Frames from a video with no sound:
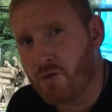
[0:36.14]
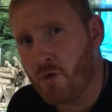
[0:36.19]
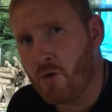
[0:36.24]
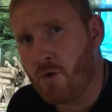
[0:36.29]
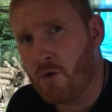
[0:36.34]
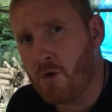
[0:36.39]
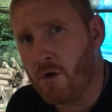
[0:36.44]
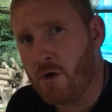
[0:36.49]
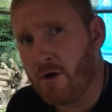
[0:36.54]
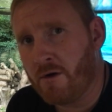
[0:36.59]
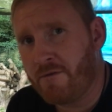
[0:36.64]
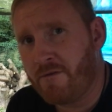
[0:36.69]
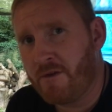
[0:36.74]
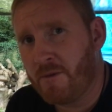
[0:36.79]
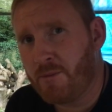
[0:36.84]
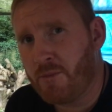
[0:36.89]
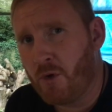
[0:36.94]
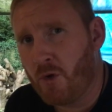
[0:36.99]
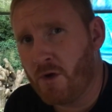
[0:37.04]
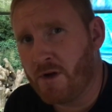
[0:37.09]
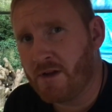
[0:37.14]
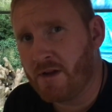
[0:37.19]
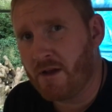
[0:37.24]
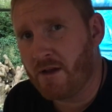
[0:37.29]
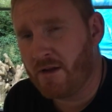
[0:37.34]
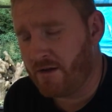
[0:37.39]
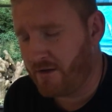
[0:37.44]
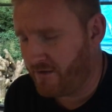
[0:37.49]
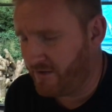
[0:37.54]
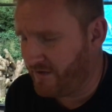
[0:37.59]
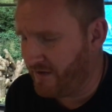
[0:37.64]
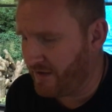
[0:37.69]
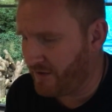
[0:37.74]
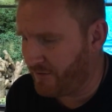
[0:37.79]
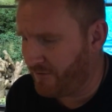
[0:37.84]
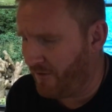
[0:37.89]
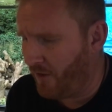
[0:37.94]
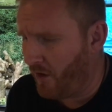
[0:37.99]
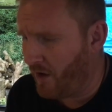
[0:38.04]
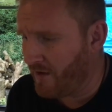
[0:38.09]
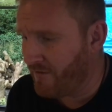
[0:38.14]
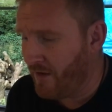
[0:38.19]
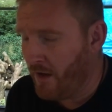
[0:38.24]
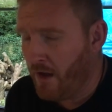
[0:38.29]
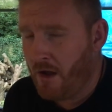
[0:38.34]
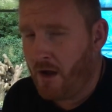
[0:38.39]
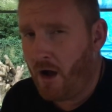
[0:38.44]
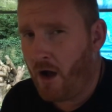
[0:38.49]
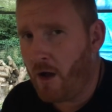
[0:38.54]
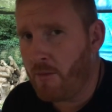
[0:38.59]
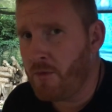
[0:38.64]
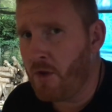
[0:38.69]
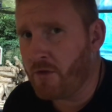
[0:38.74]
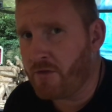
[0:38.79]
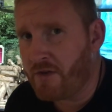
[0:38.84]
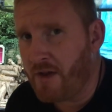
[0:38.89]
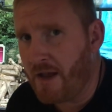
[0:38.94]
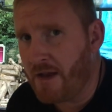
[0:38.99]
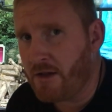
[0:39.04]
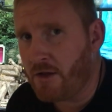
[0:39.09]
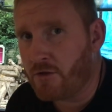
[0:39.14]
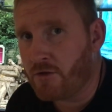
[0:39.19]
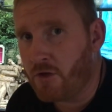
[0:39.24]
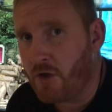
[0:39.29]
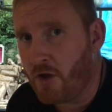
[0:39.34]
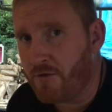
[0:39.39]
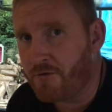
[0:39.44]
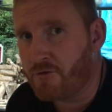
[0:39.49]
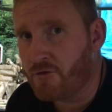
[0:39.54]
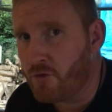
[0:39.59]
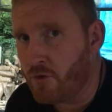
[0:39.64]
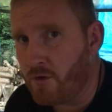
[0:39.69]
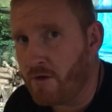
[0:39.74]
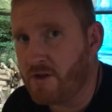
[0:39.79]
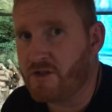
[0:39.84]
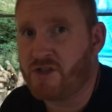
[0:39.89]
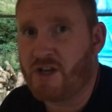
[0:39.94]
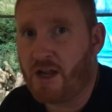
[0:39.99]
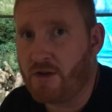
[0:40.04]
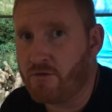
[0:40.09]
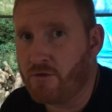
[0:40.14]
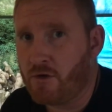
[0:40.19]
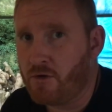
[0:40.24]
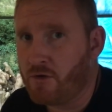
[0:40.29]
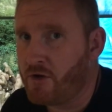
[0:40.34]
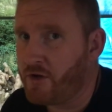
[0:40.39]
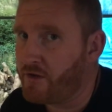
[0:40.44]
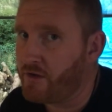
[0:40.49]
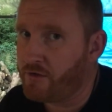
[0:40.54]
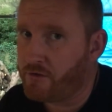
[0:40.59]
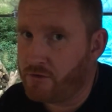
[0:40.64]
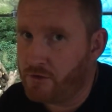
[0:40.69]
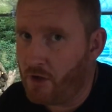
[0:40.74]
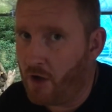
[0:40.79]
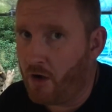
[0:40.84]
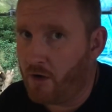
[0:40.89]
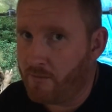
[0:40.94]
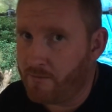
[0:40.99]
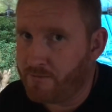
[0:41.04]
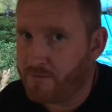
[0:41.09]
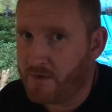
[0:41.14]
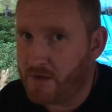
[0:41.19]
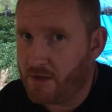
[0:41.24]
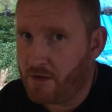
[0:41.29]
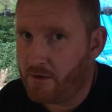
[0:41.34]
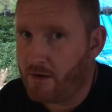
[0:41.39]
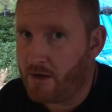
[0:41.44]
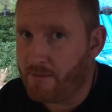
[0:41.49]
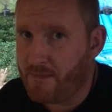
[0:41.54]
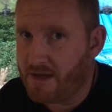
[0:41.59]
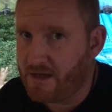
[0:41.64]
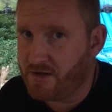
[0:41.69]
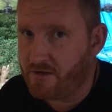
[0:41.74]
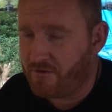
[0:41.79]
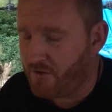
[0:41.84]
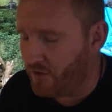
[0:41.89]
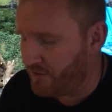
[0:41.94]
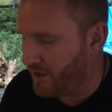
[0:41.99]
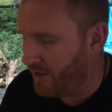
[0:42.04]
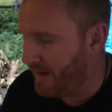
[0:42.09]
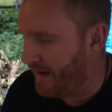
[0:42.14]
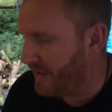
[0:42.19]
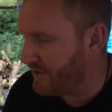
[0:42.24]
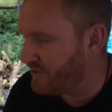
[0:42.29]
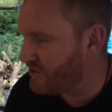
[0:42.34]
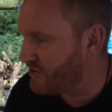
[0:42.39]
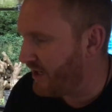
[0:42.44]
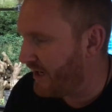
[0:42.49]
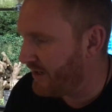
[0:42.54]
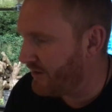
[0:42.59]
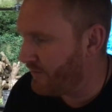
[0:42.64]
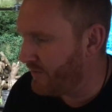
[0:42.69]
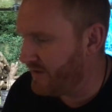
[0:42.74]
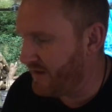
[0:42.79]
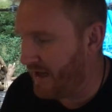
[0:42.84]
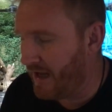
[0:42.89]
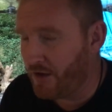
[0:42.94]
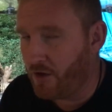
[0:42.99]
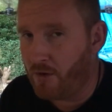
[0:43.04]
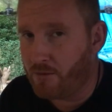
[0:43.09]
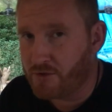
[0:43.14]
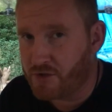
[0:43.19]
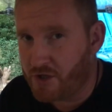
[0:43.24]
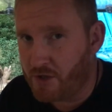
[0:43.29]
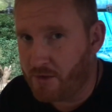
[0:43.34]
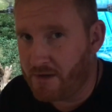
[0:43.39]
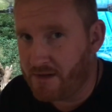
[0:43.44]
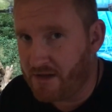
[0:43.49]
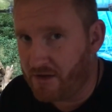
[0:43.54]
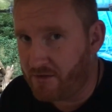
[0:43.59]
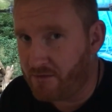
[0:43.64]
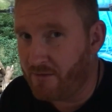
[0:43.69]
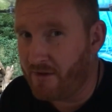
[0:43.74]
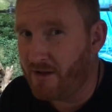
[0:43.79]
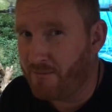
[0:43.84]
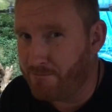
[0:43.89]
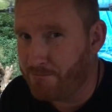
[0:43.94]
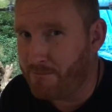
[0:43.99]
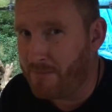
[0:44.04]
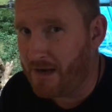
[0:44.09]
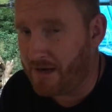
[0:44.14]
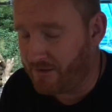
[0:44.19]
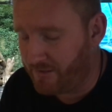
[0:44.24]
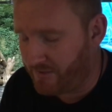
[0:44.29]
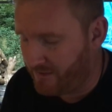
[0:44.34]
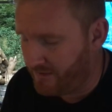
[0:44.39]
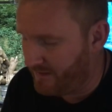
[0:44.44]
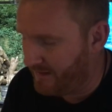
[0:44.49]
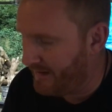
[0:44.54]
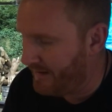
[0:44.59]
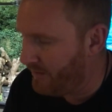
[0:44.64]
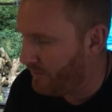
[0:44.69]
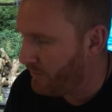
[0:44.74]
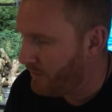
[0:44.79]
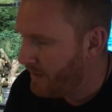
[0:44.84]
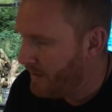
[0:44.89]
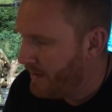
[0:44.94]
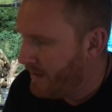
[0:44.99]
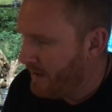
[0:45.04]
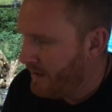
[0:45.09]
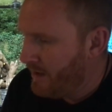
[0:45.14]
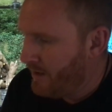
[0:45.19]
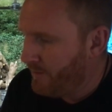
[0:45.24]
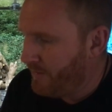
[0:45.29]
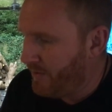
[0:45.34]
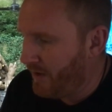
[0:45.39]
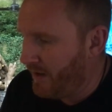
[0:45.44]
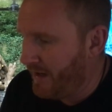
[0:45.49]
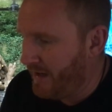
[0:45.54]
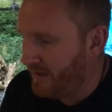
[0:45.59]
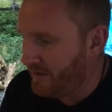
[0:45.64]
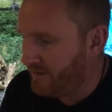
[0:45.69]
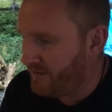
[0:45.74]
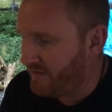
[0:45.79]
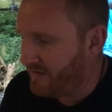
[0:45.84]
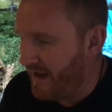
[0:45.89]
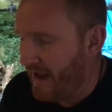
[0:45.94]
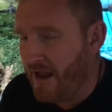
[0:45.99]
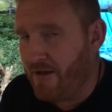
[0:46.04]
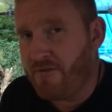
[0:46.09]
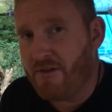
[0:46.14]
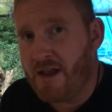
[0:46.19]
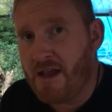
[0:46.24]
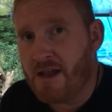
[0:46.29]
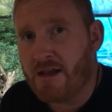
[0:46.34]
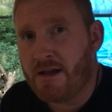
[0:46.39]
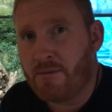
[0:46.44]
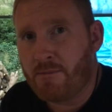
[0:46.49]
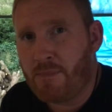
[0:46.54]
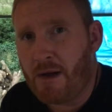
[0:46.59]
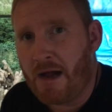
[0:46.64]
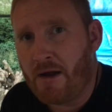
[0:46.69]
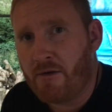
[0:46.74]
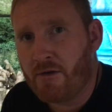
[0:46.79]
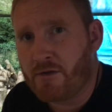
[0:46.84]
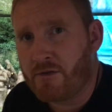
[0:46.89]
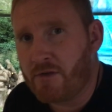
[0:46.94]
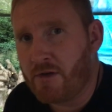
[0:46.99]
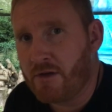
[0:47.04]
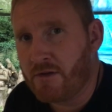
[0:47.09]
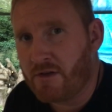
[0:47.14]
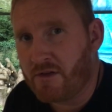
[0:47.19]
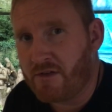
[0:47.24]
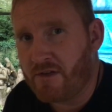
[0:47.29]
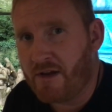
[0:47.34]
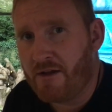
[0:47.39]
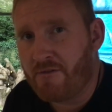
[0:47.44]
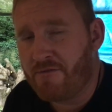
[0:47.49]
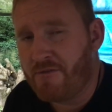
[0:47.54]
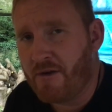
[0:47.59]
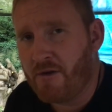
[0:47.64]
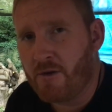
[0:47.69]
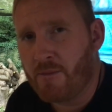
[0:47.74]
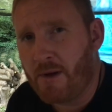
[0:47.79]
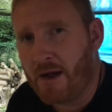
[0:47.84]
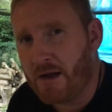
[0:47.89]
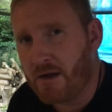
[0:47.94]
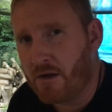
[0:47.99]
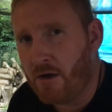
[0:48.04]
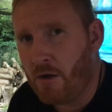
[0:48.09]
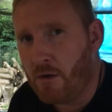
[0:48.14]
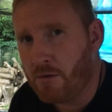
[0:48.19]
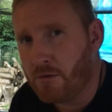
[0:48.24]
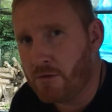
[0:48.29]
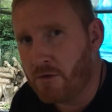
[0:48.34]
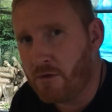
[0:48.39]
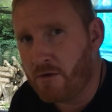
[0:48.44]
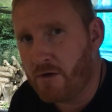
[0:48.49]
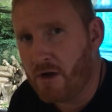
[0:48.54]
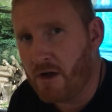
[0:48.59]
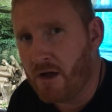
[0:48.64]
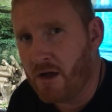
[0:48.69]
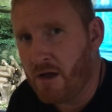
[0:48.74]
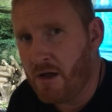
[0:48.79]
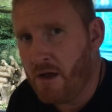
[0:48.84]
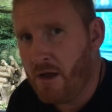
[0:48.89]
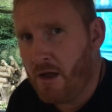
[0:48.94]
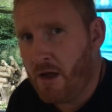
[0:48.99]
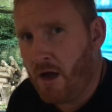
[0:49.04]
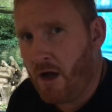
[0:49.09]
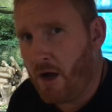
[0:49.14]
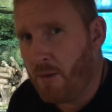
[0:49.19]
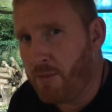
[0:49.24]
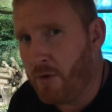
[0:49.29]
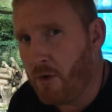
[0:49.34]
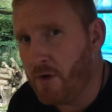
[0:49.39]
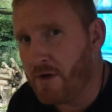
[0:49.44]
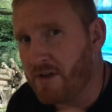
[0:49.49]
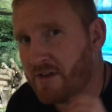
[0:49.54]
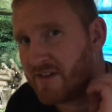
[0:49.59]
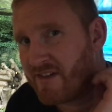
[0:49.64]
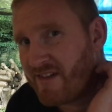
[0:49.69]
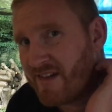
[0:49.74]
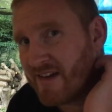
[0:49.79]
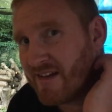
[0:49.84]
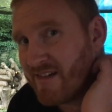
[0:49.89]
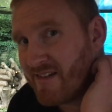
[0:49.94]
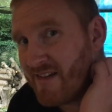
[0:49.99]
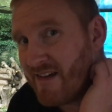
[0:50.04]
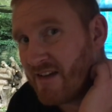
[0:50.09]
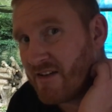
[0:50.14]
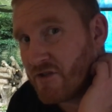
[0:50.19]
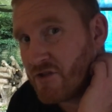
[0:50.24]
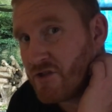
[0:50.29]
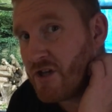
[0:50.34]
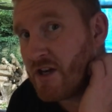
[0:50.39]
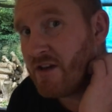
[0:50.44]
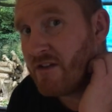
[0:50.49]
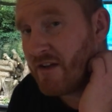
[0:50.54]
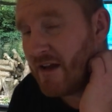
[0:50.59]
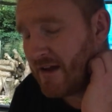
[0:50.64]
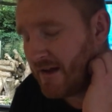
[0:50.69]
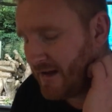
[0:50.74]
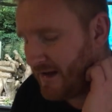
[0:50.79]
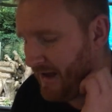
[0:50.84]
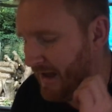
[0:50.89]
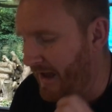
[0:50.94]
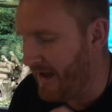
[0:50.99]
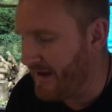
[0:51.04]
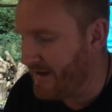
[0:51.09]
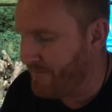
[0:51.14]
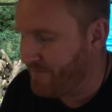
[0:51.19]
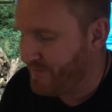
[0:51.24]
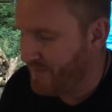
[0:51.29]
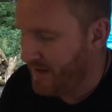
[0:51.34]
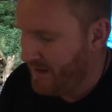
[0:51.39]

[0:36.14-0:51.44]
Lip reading: draw for 0.65. I'm not saying a tough draw in general, because it's not, you know what I mean? You've got no hand shape with it, and I'm shooting this max to the hilt, but it's heavy in comparison to say a Ferroban Gold or a 0.66 GZK.